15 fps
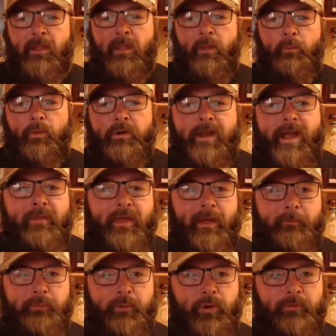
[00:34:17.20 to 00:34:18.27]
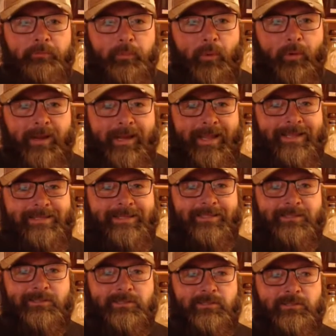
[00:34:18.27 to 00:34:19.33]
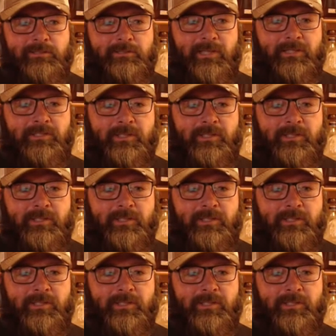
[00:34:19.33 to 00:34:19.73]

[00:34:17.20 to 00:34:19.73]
Well, now that proof point isn't such